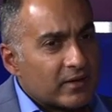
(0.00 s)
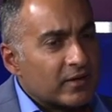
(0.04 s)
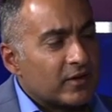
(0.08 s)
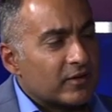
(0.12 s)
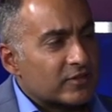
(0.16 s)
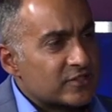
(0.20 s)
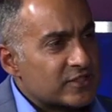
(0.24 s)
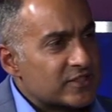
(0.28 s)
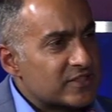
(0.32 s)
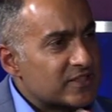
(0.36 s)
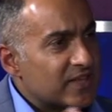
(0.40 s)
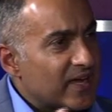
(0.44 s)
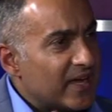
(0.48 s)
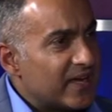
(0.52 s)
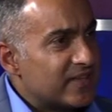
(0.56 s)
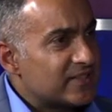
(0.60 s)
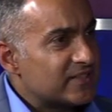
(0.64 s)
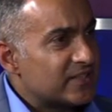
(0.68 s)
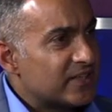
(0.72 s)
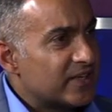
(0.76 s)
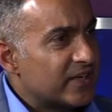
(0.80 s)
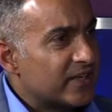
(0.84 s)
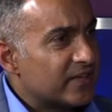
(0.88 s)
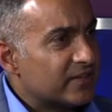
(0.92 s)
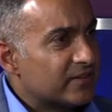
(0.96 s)

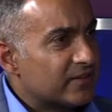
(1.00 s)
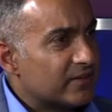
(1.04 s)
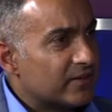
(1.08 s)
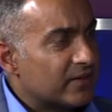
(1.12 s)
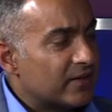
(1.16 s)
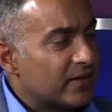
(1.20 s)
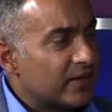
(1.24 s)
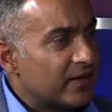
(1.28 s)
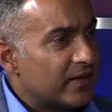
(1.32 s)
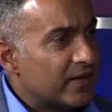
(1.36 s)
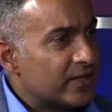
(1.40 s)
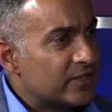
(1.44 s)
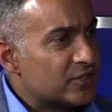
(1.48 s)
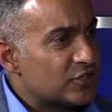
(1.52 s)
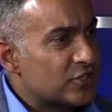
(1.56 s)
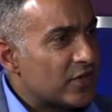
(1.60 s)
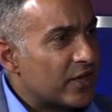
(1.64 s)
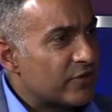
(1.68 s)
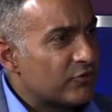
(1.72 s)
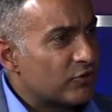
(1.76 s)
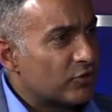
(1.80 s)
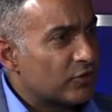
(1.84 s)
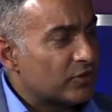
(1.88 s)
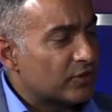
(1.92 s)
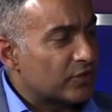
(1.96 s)
society in
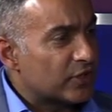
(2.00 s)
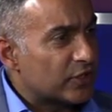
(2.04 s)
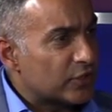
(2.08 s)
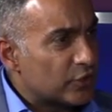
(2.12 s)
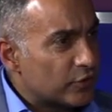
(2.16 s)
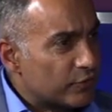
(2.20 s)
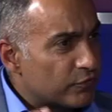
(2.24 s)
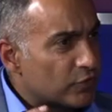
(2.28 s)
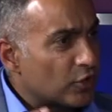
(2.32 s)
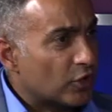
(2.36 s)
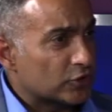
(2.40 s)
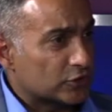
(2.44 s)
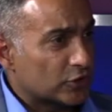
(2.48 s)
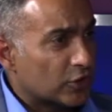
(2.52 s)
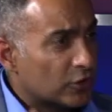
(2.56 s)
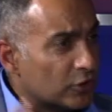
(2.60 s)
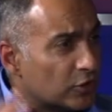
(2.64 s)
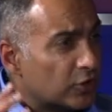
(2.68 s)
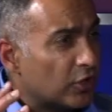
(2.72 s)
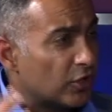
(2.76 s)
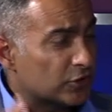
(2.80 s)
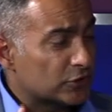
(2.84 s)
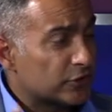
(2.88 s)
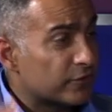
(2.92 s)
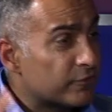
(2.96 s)
general, that you've got a
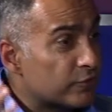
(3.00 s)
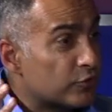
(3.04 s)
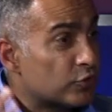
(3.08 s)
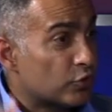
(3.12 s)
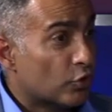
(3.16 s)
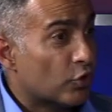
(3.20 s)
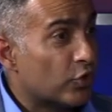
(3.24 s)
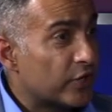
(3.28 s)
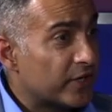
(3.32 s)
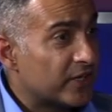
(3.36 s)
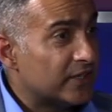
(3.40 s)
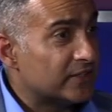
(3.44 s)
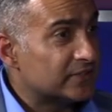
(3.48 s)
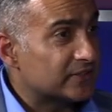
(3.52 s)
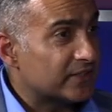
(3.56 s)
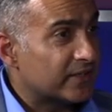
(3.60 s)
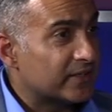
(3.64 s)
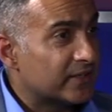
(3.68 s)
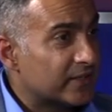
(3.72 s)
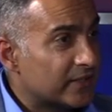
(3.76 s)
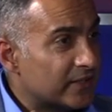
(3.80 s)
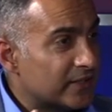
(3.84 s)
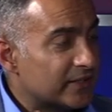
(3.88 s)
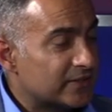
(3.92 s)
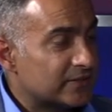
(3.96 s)
lot of noise, and
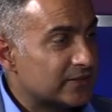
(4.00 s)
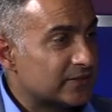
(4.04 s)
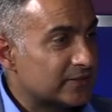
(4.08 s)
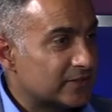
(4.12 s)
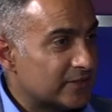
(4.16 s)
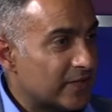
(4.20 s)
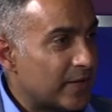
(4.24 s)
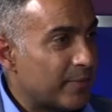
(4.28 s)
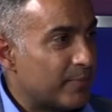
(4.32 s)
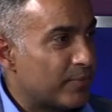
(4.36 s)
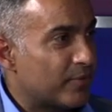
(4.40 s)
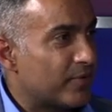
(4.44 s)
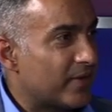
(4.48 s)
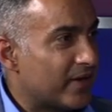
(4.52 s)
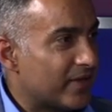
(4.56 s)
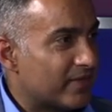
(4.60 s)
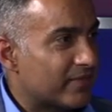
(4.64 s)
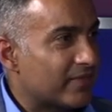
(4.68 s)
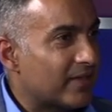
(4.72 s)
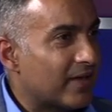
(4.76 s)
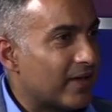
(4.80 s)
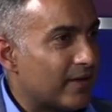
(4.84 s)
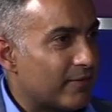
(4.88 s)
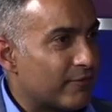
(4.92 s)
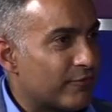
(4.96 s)
you need to separate
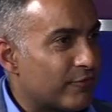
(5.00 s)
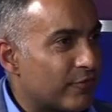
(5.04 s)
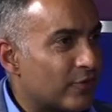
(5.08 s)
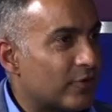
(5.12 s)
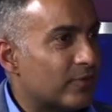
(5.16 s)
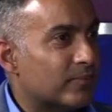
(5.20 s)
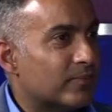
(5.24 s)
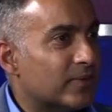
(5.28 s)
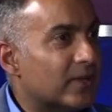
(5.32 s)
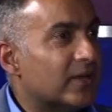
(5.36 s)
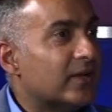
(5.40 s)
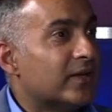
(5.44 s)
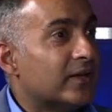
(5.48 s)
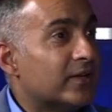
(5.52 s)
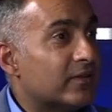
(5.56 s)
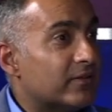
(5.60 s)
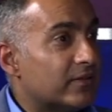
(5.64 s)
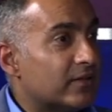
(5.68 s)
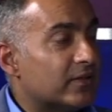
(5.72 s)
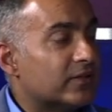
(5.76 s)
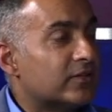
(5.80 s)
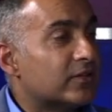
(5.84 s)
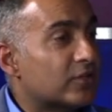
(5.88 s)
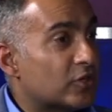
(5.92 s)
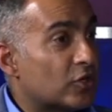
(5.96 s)
that from
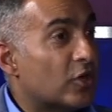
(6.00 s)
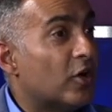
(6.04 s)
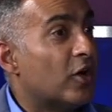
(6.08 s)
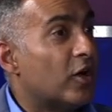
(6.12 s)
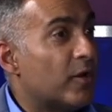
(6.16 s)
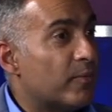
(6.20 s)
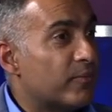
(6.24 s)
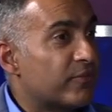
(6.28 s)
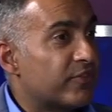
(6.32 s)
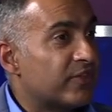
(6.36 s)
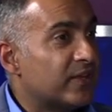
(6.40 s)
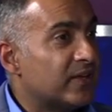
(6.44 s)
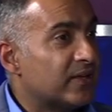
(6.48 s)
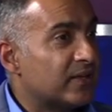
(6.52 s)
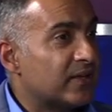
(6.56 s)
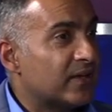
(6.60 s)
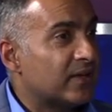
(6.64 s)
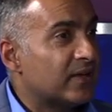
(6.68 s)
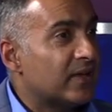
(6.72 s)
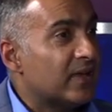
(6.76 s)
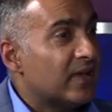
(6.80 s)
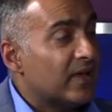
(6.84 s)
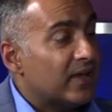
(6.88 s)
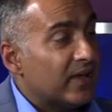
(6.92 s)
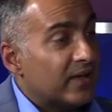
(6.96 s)
the calm
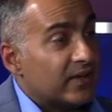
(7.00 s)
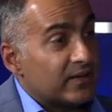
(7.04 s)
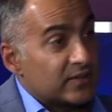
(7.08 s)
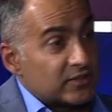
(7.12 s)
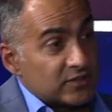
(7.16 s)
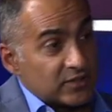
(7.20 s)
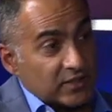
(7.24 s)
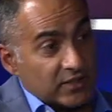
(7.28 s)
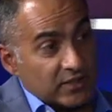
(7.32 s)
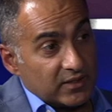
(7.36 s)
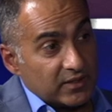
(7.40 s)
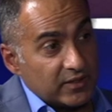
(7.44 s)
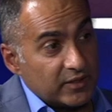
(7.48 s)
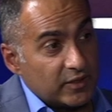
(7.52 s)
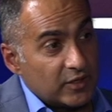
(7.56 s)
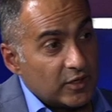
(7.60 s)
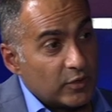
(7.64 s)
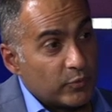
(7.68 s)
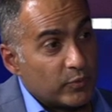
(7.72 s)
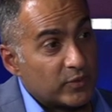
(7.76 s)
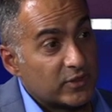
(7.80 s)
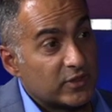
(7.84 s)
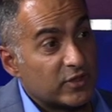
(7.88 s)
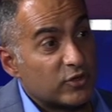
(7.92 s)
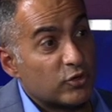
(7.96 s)
thinking. And certainly
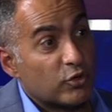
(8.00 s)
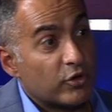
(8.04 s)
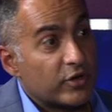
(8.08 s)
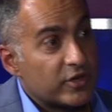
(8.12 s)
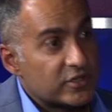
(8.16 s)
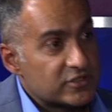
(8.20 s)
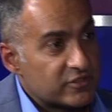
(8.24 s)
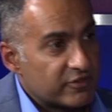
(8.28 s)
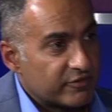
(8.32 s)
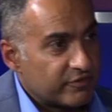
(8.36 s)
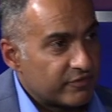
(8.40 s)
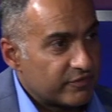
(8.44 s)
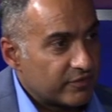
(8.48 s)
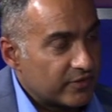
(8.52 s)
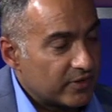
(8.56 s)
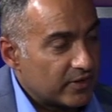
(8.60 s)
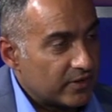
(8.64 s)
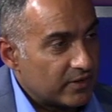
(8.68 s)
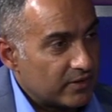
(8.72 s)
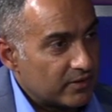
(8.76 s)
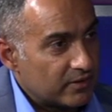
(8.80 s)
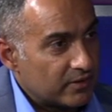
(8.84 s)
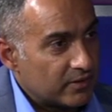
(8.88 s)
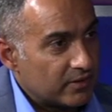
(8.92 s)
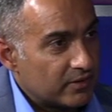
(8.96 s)
with the noise of
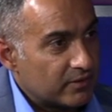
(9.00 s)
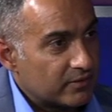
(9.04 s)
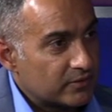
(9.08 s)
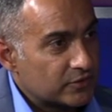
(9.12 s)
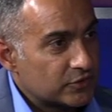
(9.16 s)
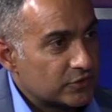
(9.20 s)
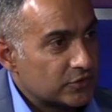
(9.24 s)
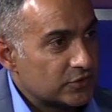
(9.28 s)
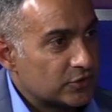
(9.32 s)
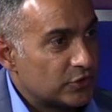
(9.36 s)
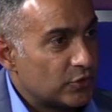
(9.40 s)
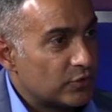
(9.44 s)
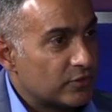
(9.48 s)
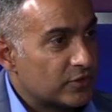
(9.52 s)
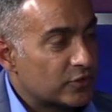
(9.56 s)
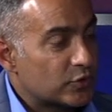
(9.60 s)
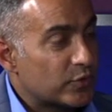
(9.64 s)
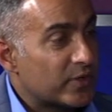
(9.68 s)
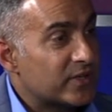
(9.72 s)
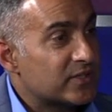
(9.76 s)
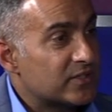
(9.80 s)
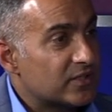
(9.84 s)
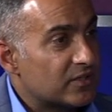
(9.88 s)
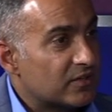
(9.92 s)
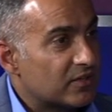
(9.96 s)
June the
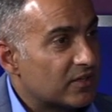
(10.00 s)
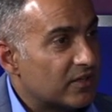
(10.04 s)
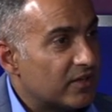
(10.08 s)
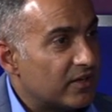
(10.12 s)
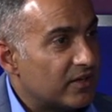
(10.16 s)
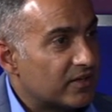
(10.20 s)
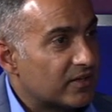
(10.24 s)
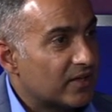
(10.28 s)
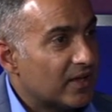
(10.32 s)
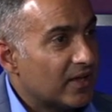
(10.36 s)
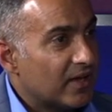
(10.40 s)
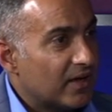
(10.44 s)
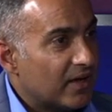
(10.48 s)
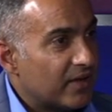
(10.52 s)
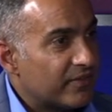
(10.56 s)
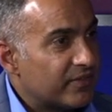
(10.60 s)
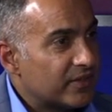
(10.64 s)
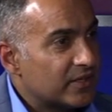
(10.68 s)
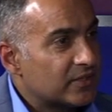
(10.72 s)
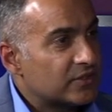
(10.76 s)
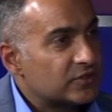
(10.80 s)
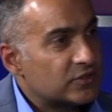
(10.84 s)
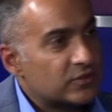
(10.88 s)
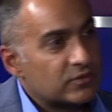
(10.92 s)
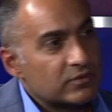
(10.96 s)
23rd, I
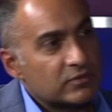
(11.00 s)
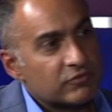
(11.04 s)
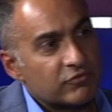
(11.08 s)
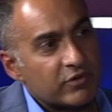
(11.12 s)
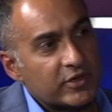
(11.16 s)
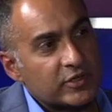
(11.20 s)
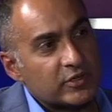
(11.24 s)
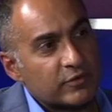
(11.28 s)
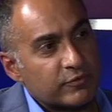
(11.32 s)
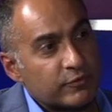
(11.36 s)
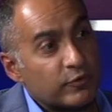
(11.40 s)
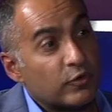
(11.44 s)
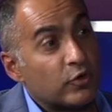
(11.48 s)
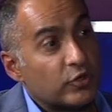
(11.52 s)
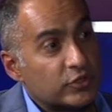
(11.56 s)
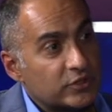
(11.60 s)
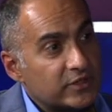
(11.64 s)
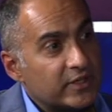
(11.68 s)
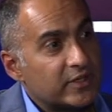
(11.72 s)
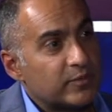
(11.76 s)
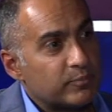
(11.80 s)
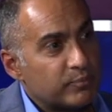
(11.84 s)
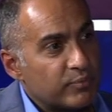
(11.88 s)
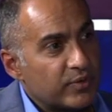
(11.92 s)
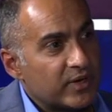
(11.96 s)
think Radio 4
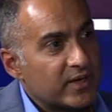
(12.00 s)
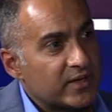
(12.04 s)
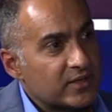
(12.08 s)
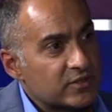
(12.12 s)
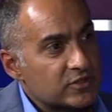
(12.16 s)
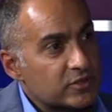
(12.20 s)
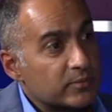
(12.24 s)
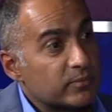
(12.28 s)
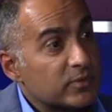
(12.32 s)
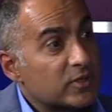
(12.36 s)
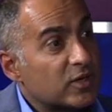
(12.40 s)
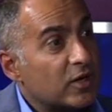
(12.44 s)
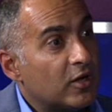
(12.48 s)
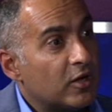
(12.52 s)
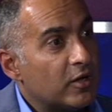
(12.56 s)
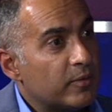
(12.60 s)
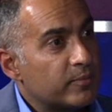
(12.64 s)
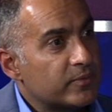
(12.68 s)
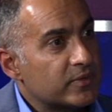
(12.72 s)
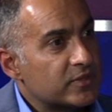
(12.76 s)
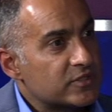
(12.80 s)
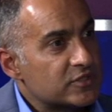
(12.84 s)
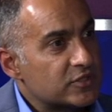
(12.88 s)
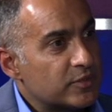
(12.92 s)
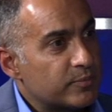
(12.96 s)
did bring some
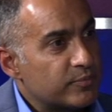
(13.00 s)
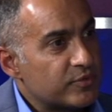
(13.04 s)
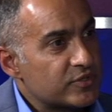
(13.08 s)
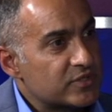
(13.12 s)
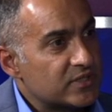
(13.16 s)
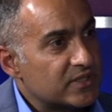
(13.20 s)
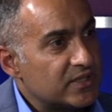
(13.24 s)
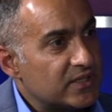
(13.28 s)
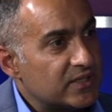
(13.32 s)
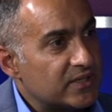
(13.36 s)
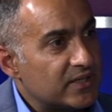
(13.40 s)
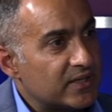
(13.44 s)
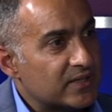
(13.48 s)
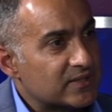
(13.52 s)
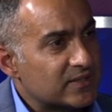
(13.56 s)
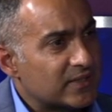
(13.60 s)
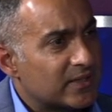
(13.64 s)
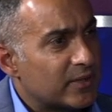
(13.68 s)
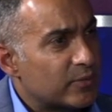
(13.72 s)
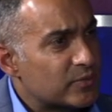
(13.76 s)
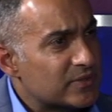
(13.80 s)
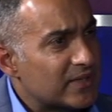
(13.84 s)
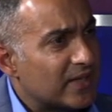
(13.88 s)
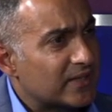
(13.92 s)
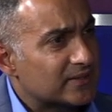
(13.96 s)
calmness to proceedings, and
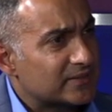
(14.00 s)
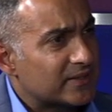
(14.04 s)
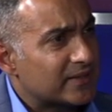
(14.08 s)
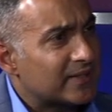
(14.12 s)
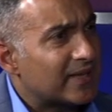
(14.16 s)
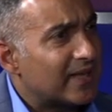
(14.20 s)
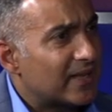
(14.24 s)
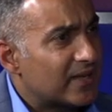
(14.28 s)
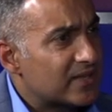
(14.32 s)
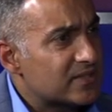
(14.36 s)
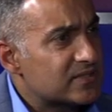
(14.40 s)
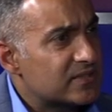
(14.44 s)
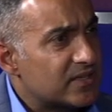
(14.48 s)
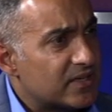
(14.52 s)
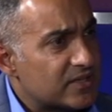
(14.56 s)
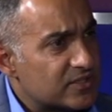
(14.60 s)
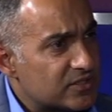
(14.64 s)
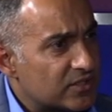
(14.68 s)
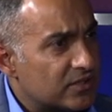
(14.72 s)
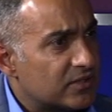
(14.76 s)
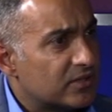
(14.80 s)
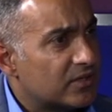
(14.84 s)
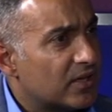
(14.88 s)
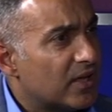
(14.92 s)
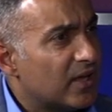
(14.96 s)
that analysis
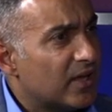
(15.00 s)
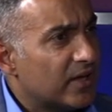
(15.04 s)
and